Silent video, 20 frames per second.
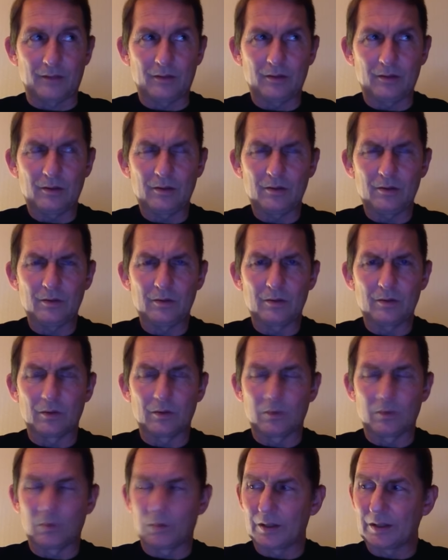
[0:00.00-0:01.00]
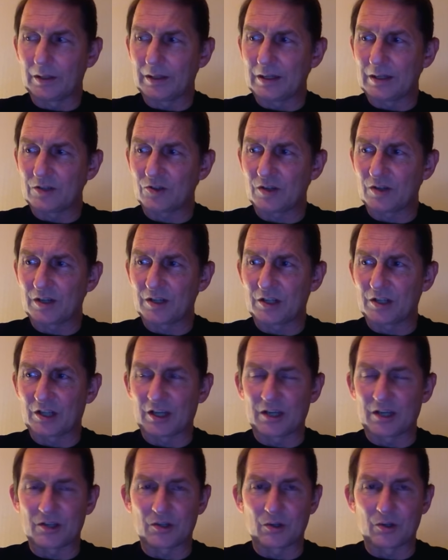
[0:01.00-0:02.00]
Who were they trying to
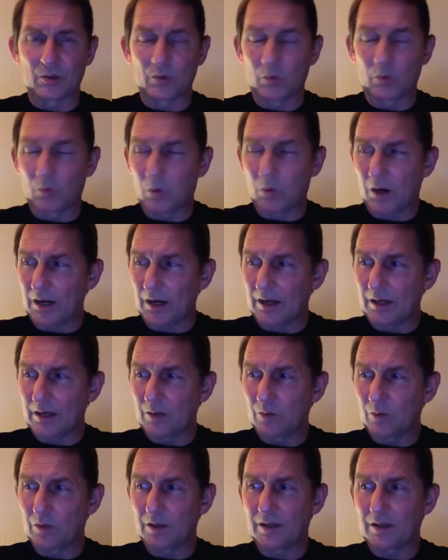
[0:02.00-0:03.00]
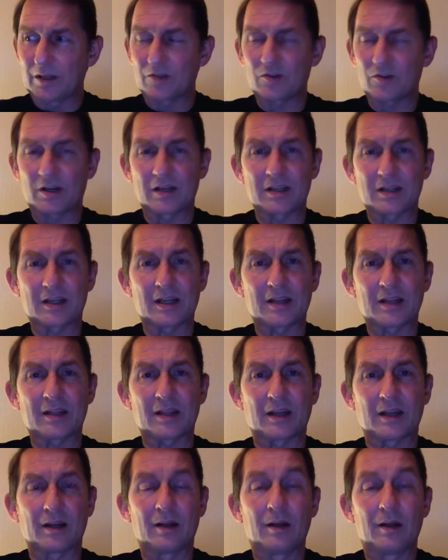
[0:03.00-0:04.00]
get to? Why were they trying to get
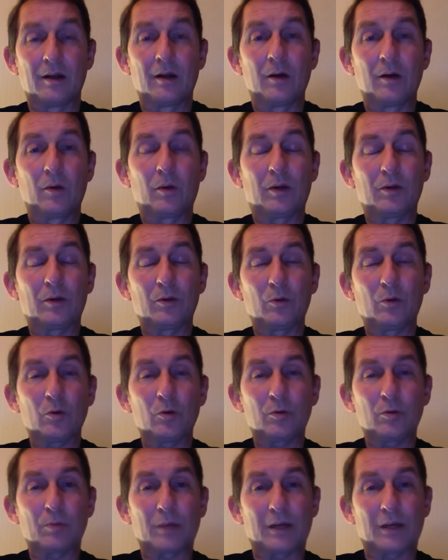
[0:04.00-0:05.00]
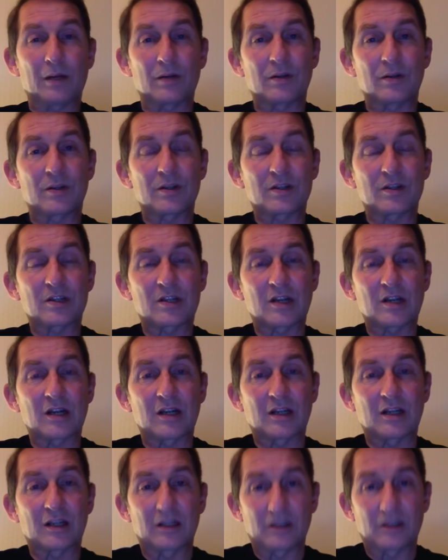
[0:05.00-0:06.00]
there? Well, northbound
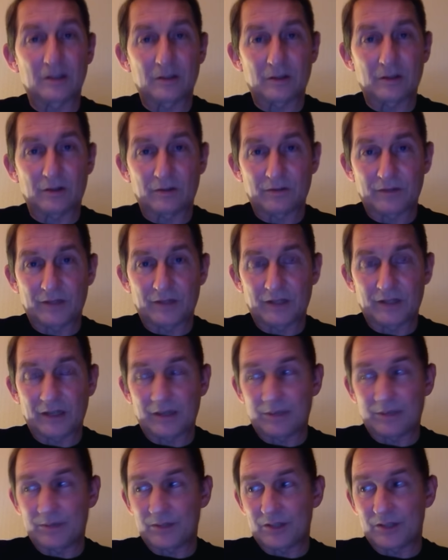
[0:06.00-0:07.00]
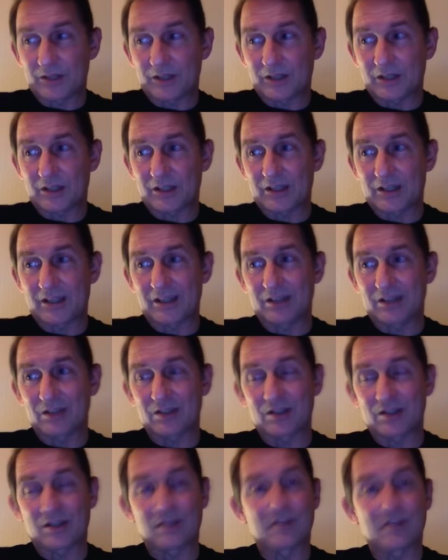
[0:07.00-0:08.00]
slightly of the M6 Keele
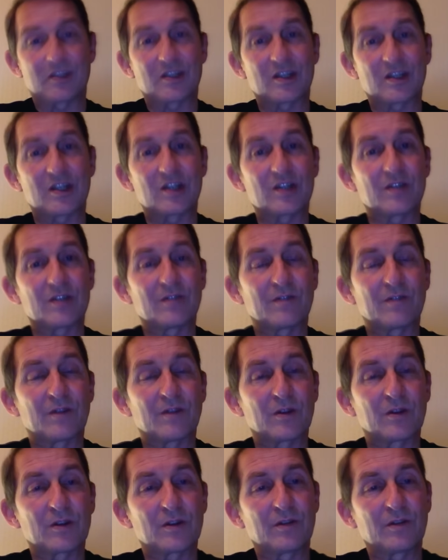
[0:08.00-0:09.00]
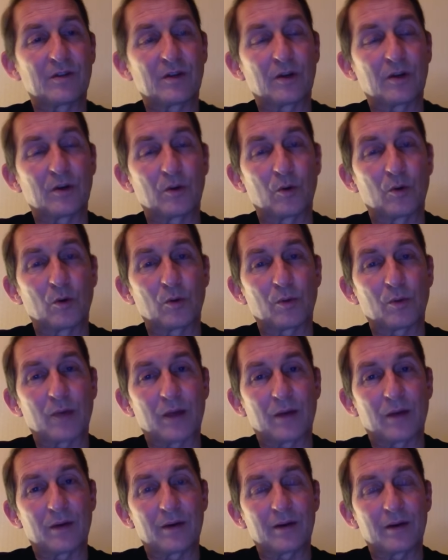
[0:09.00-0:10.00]
service station, folks, if you go
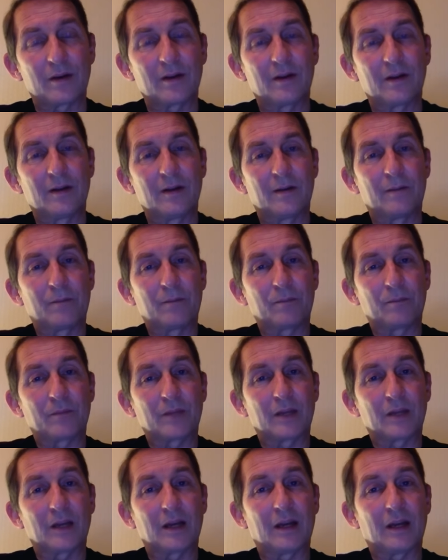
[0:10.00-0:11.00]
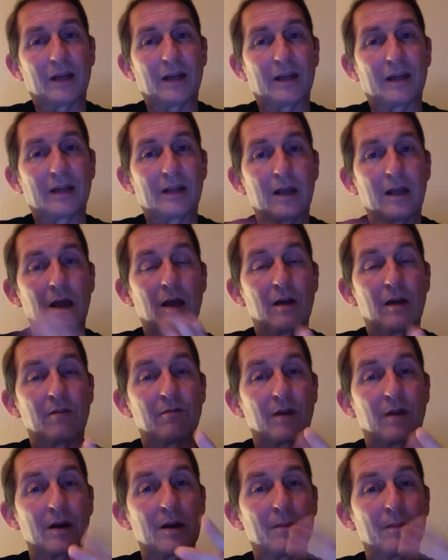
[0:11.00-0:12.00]
northbound, and then
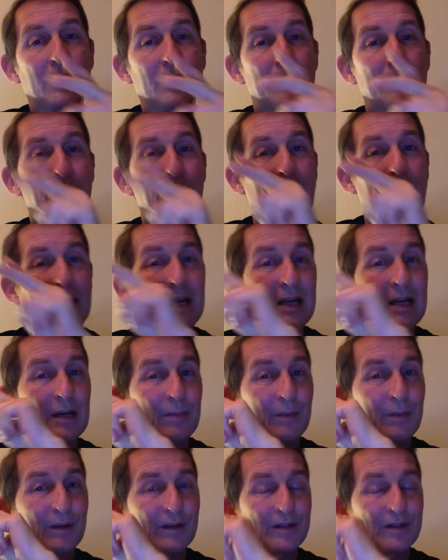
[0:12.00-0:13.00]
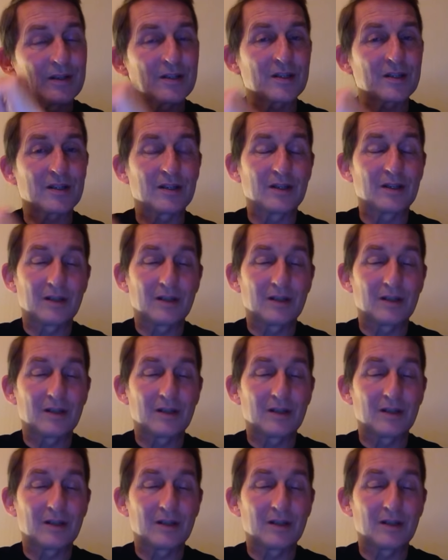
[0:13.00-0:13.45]
run up the embankment